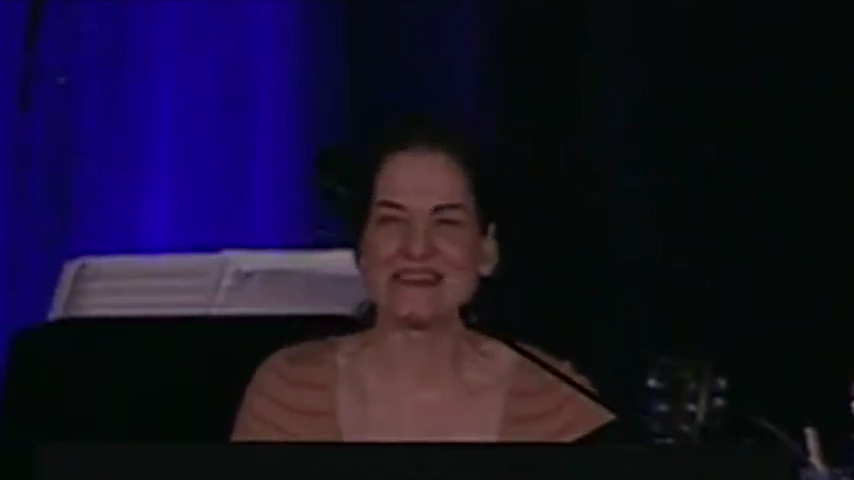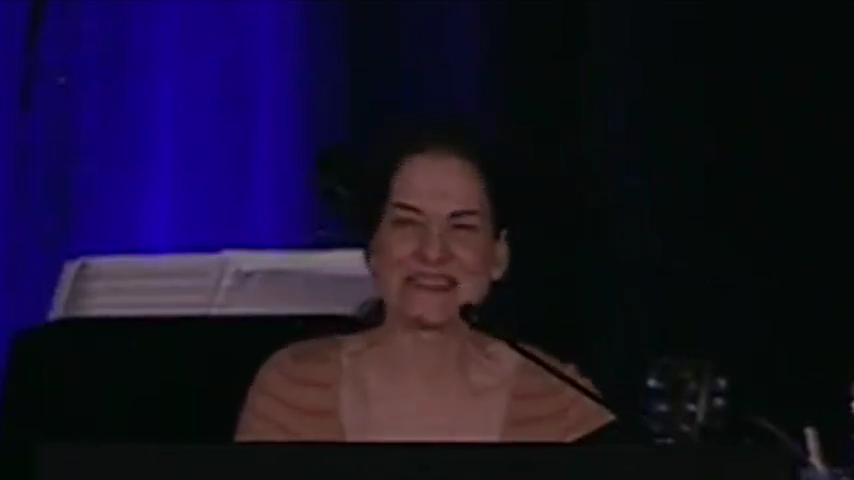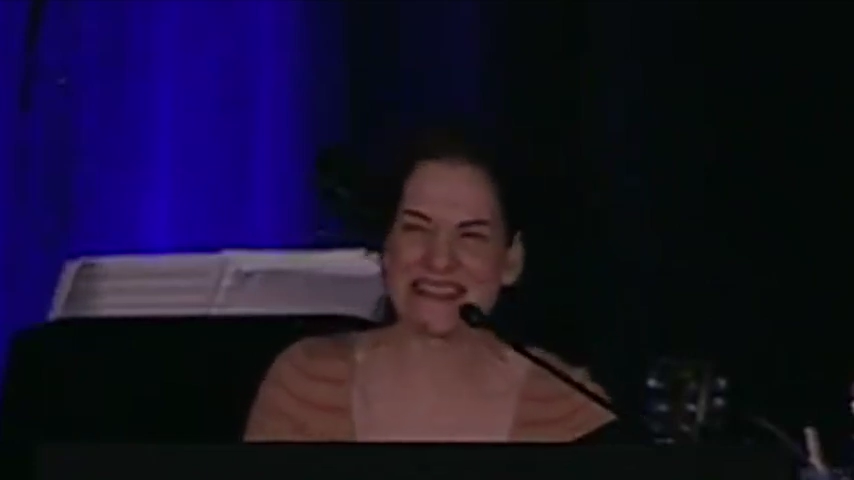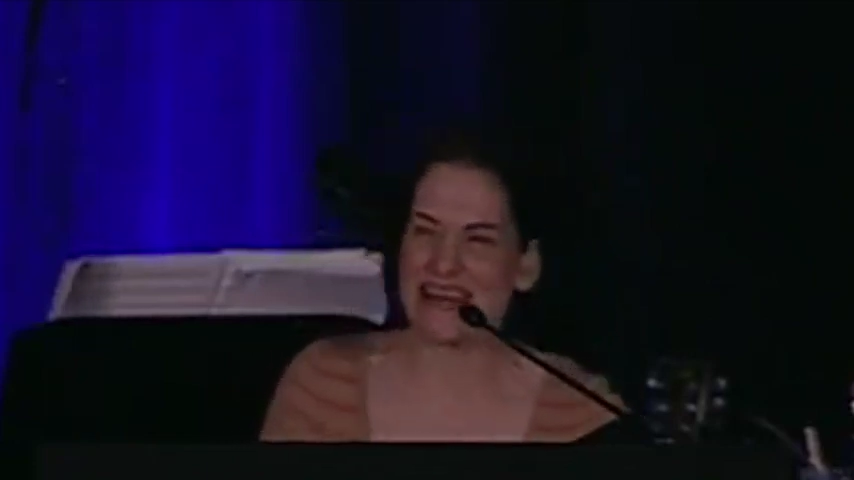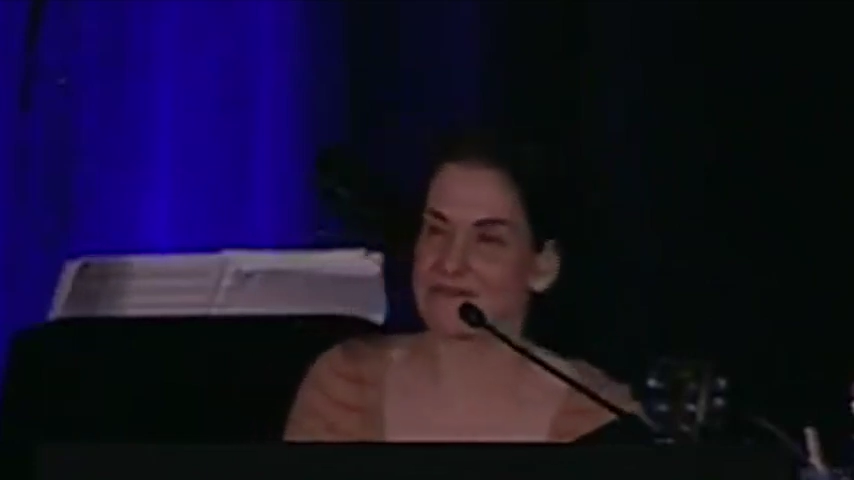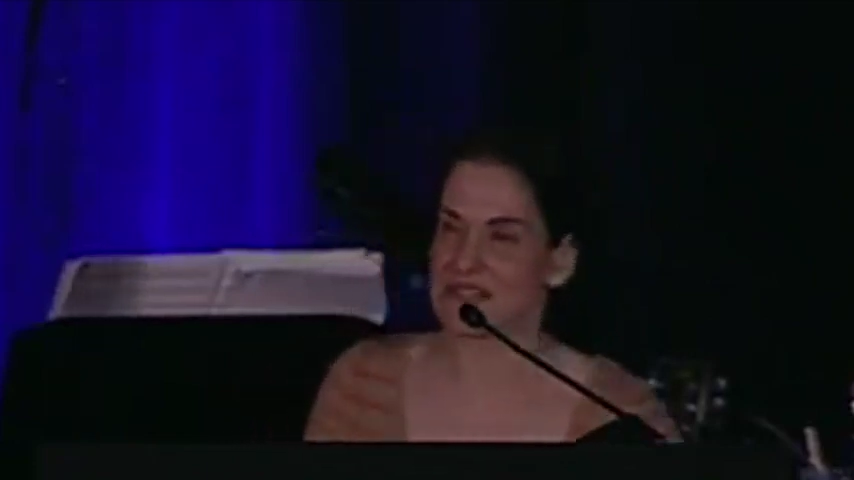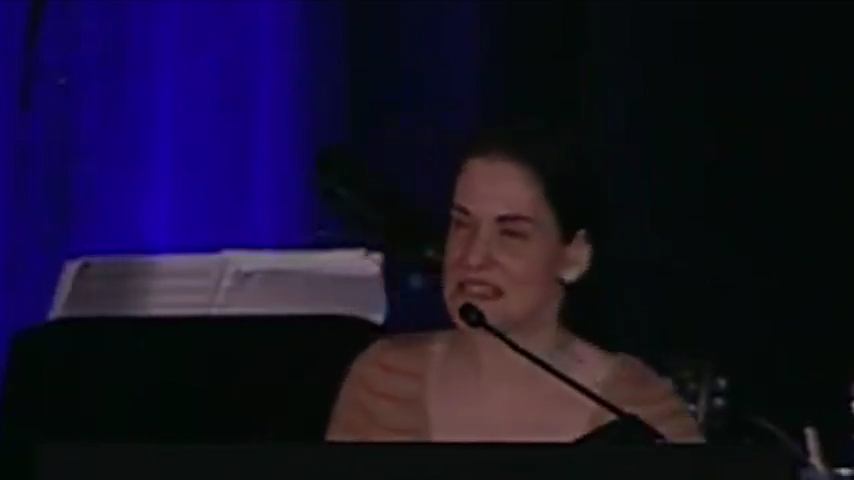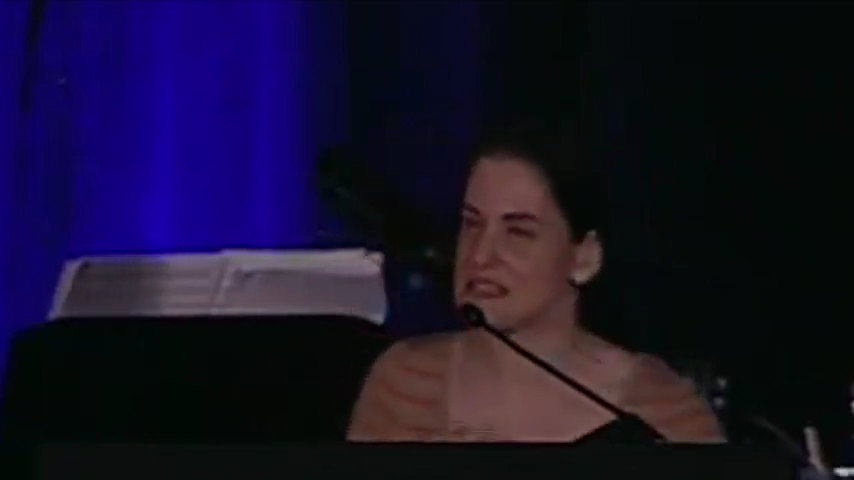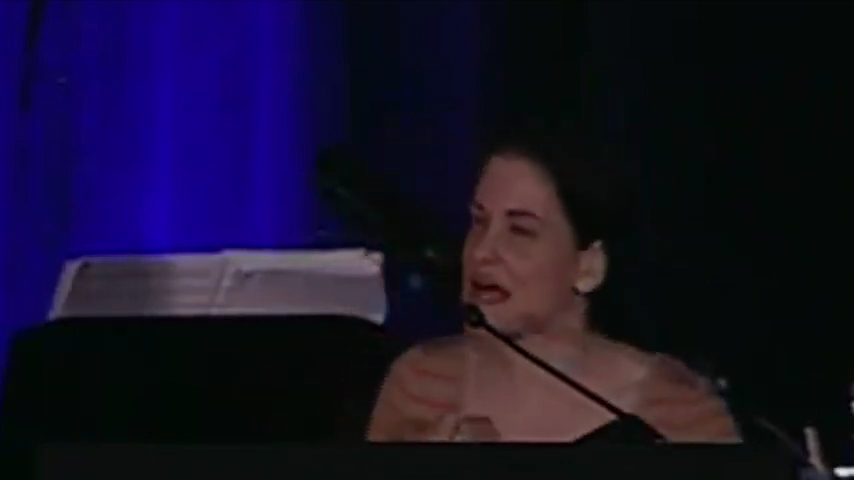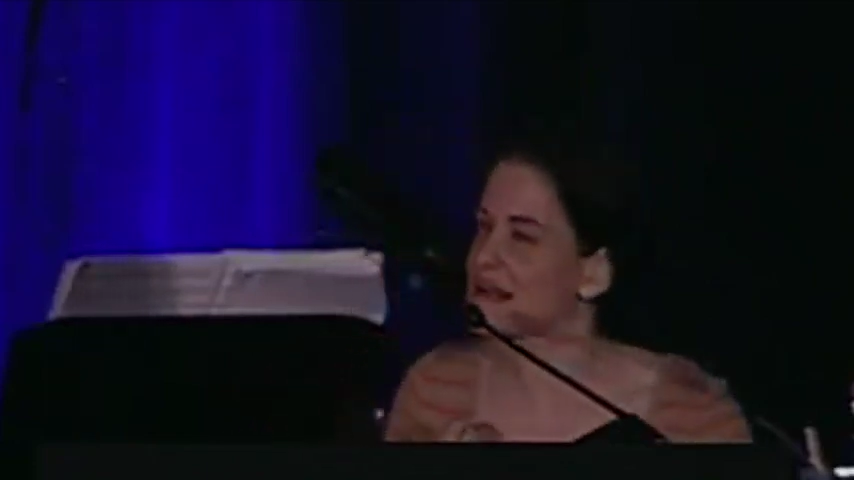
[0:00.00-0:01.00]
he was going to have to
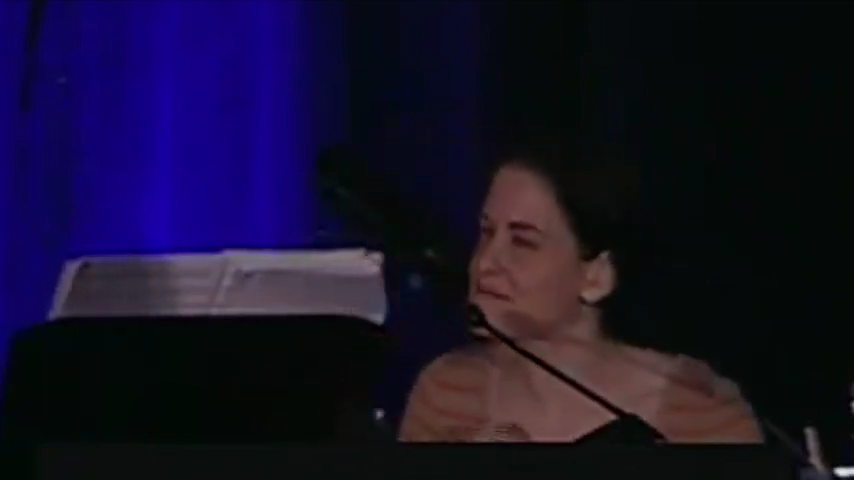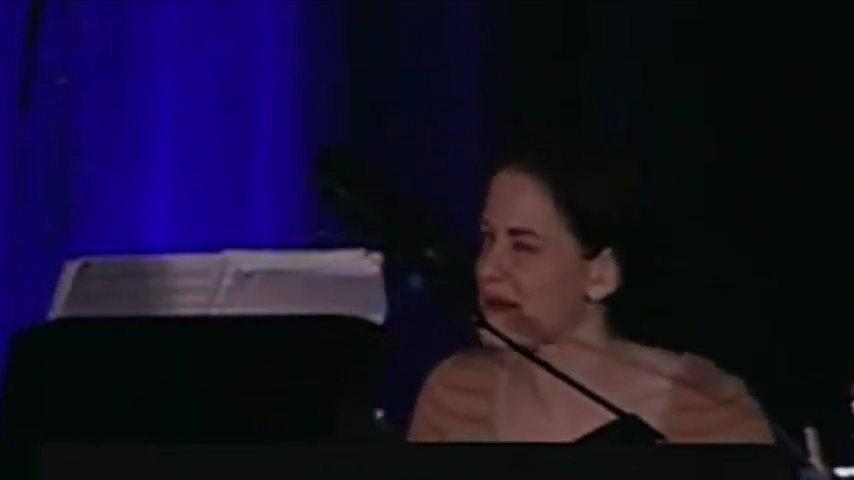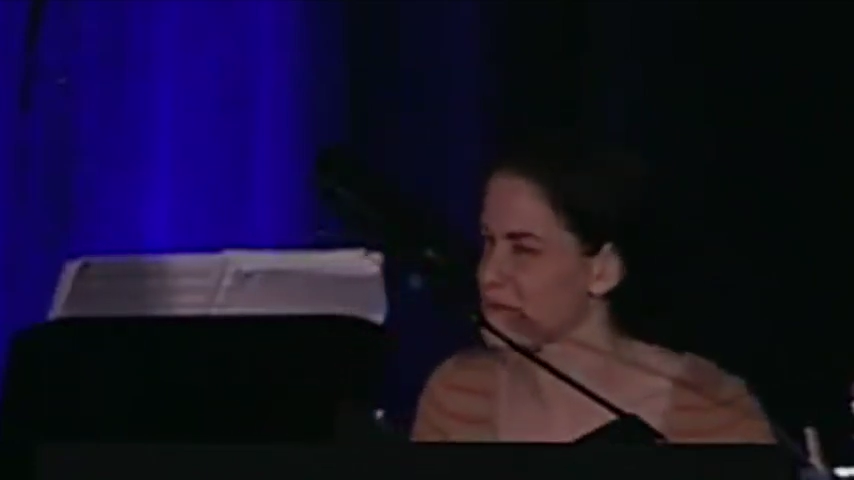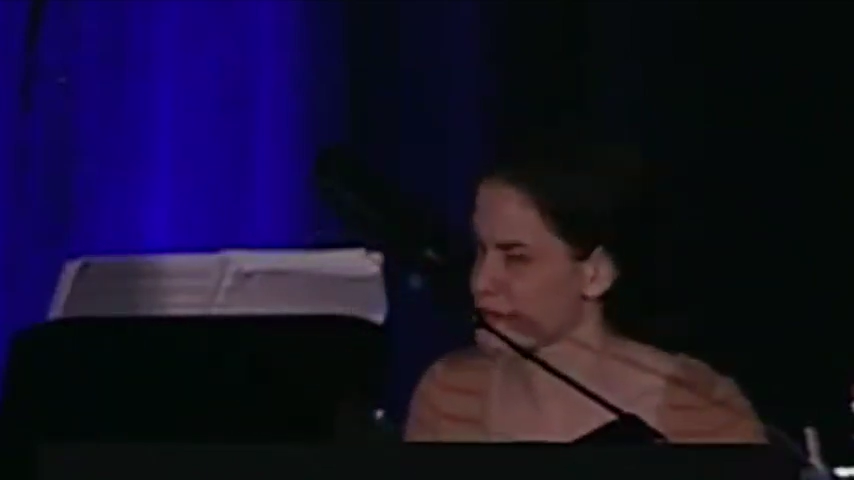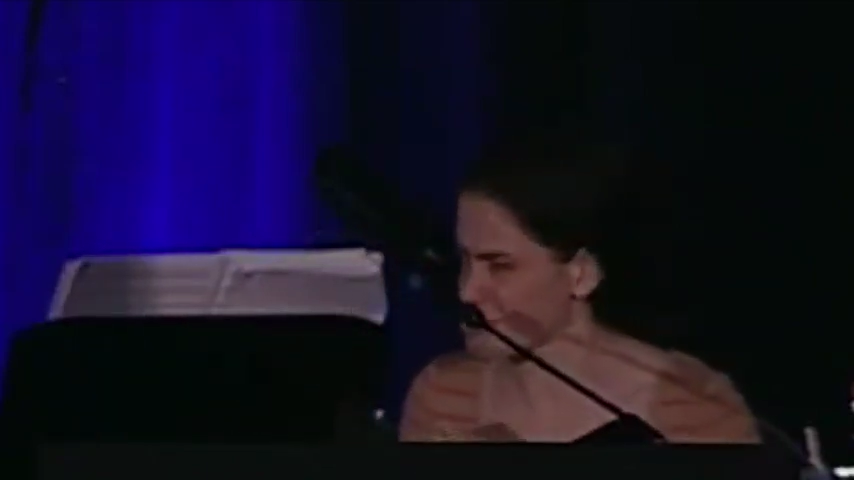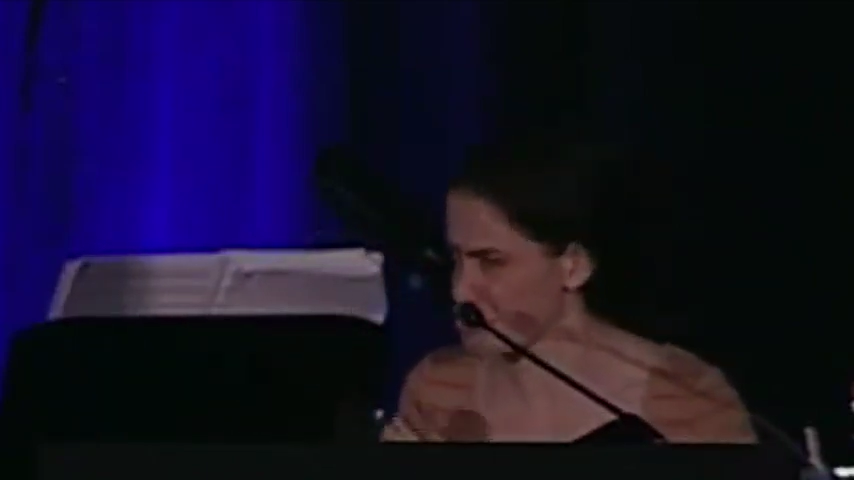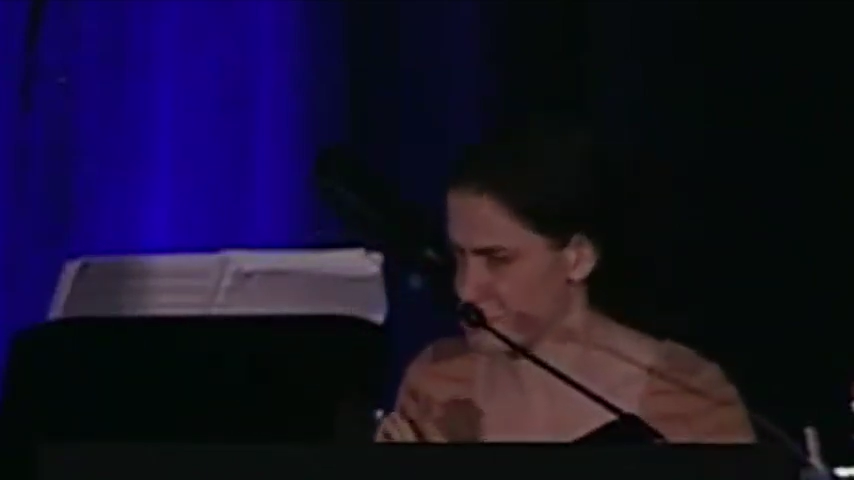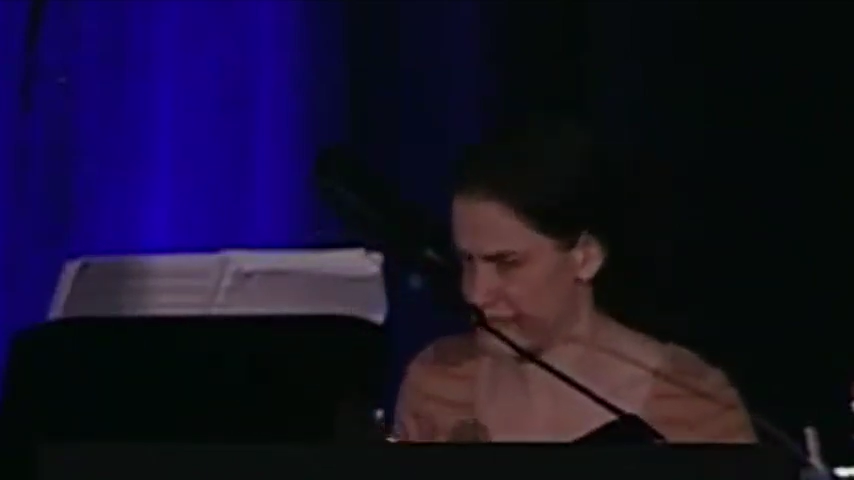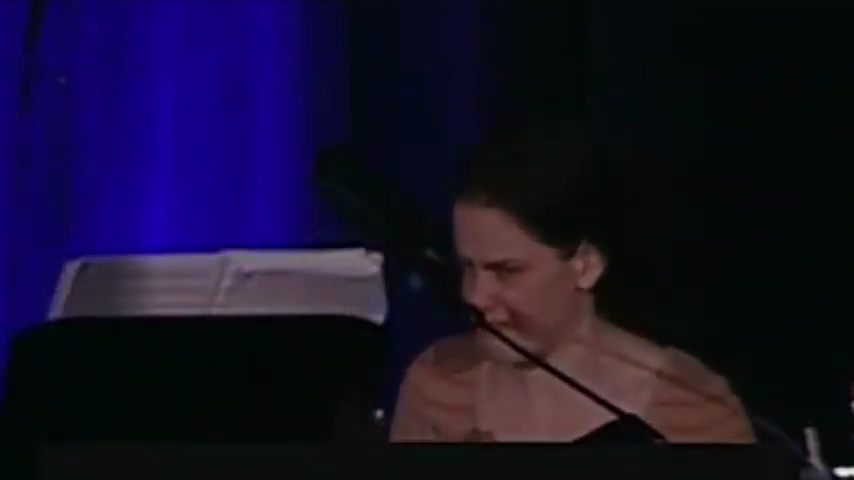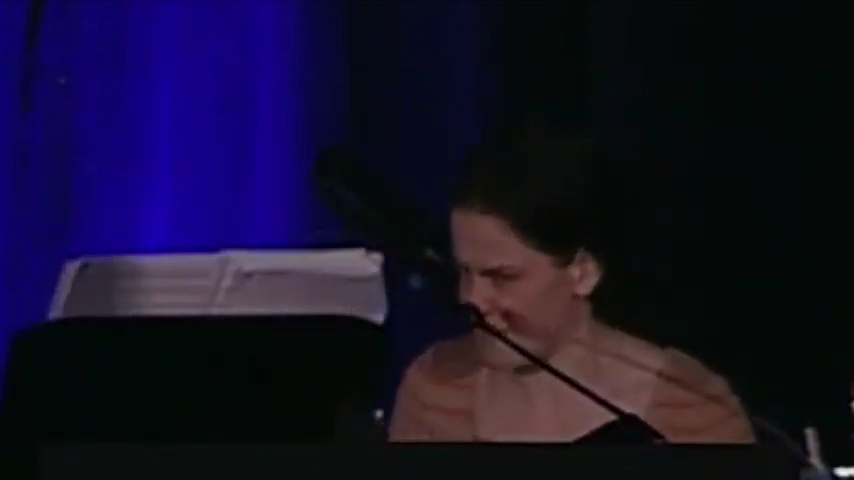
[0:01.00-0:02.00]
sign my birth
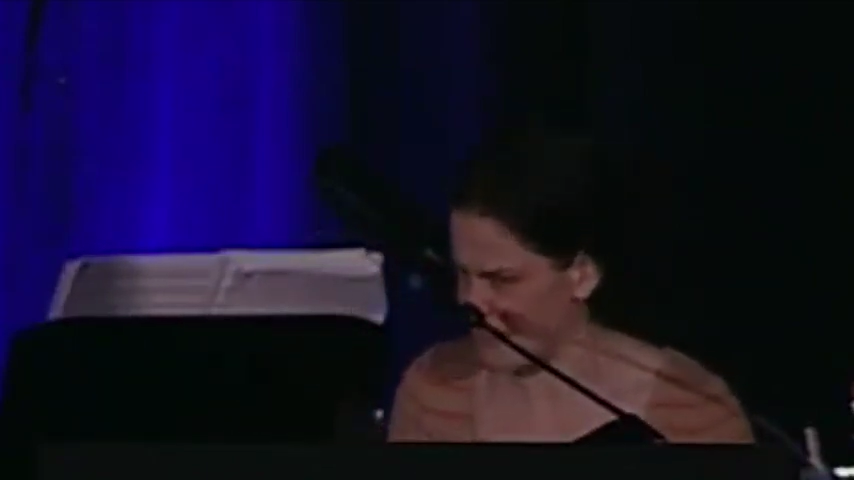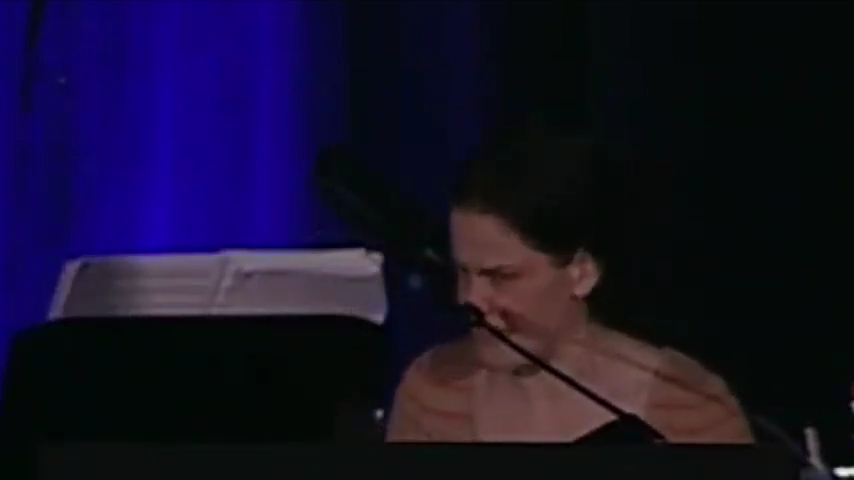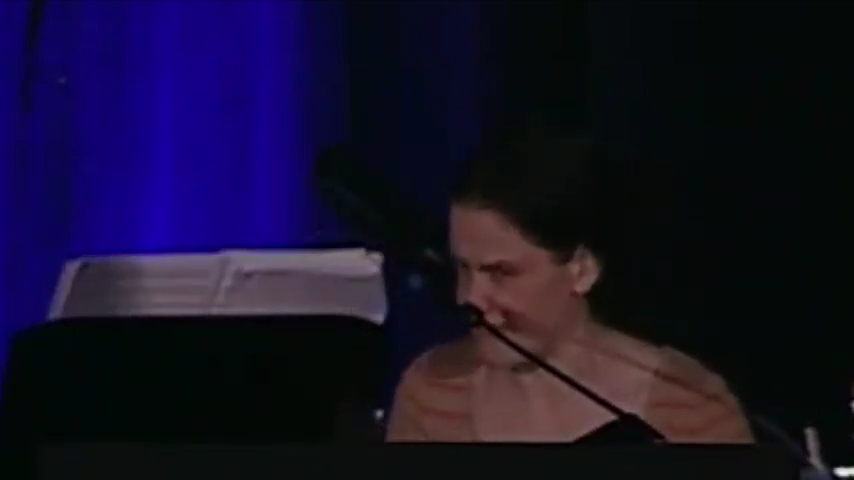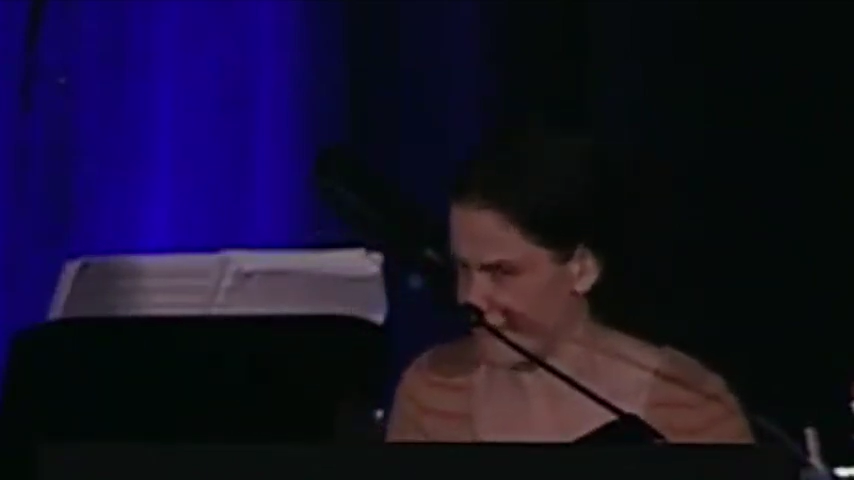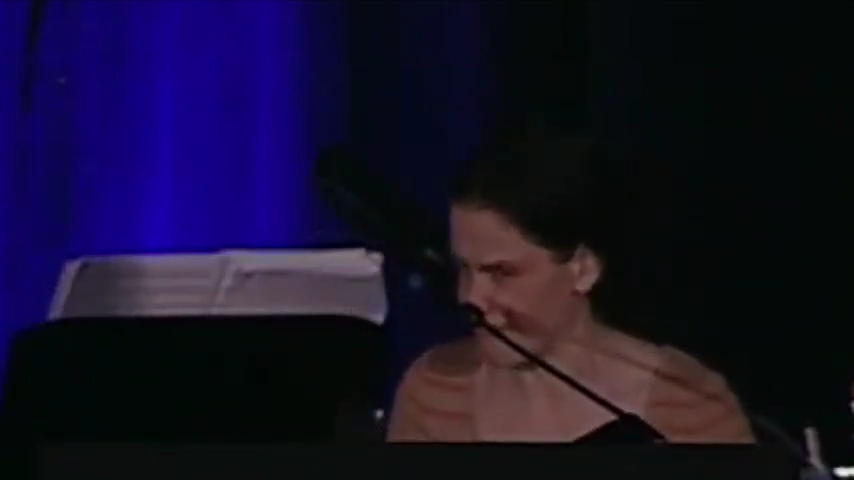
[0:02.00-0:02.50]
certificate.